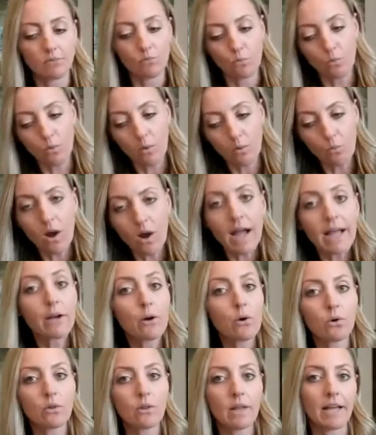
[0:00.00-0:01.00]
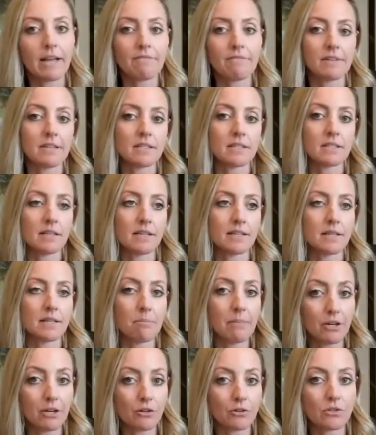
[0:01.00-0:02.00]
why whole life is a
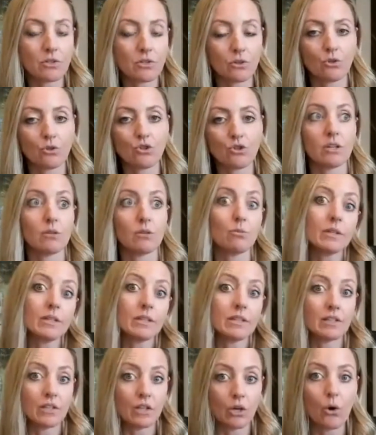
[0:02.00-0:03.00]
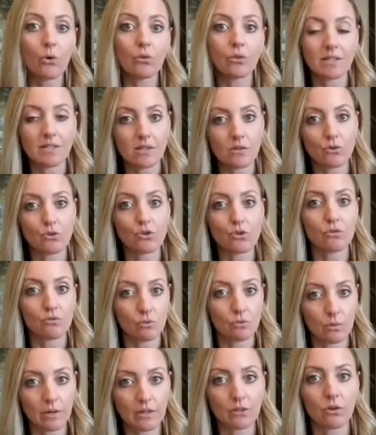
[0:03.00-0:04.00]
better solution and really the only solution
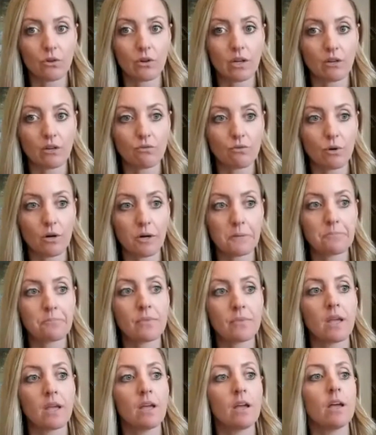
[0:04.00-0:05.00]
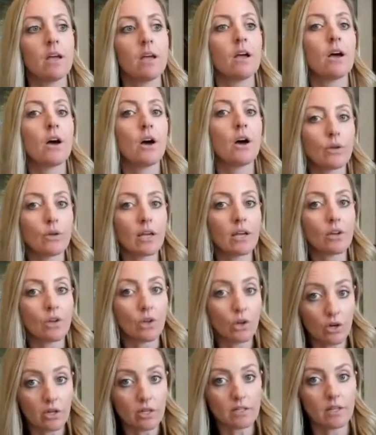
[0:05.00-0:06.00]
for what you're looking for? Okay,
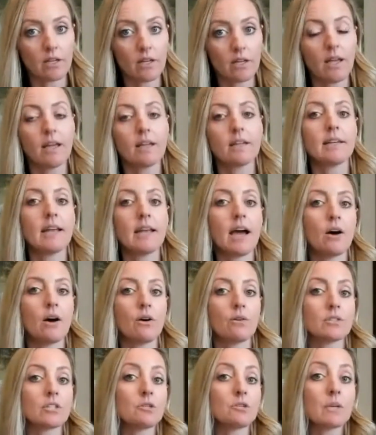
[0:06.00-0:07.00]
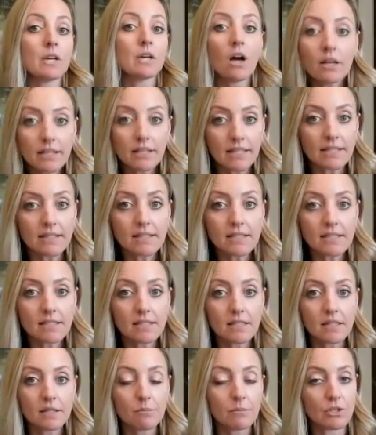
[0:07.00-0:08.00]
good. Now, to be
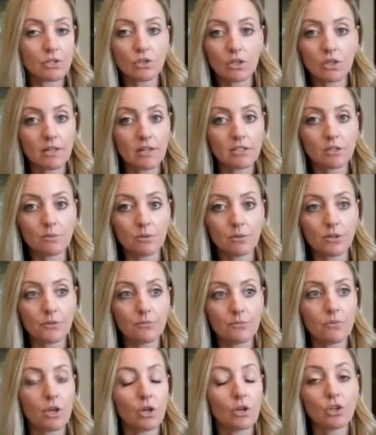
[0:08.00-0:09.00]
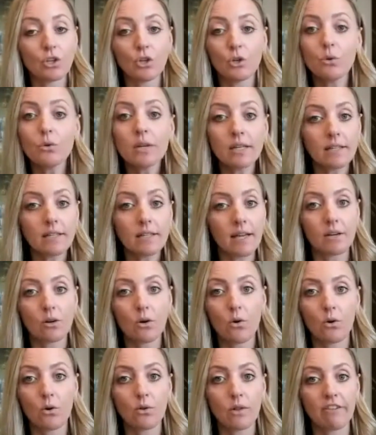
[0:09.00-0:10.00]
honest, Mr. Customer, you can get a
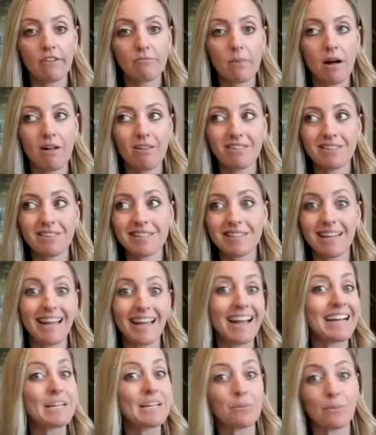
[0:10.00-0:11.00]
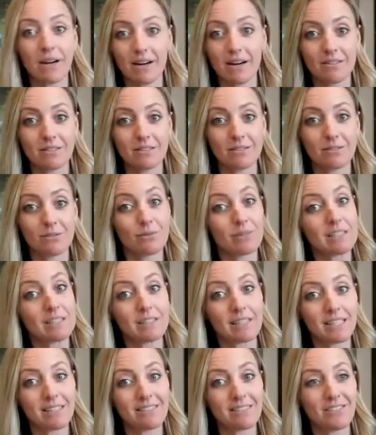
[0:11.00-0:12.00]
whole life policy anywhere,
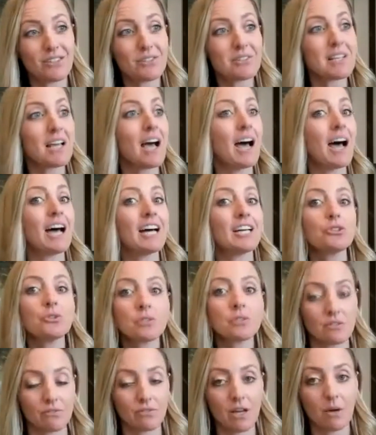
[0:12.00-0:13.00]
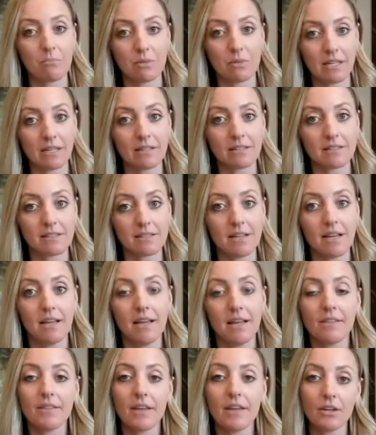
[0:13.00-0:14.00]
really. There's hundreds of companies
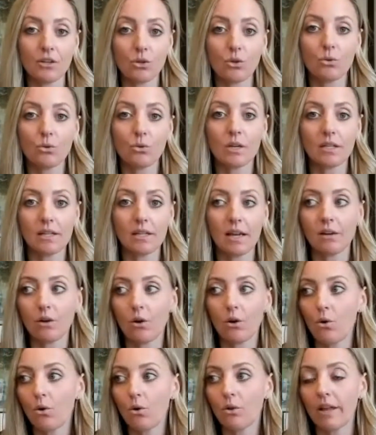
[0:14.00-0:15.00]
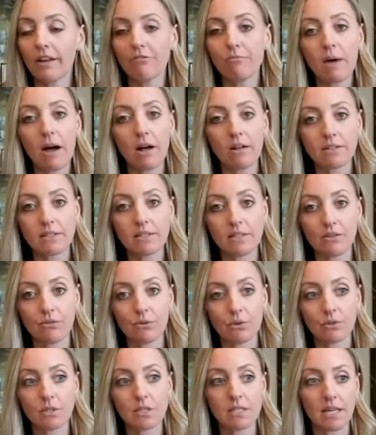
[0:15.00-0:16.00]
that you can get a whole life policy
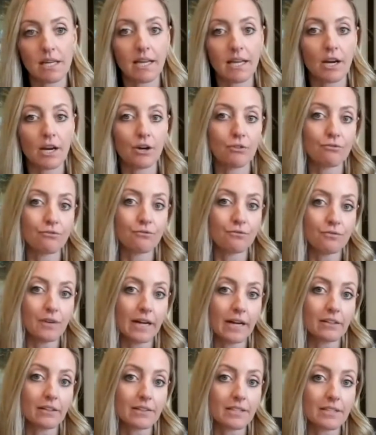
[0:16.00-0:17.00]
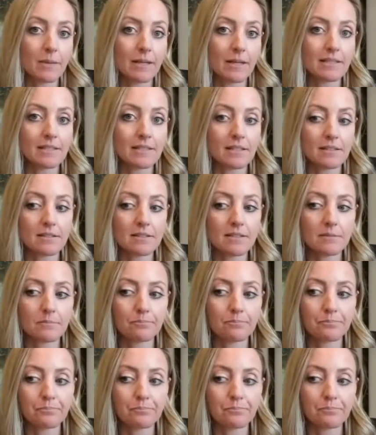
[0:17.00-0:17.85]
through to take care of final expenses.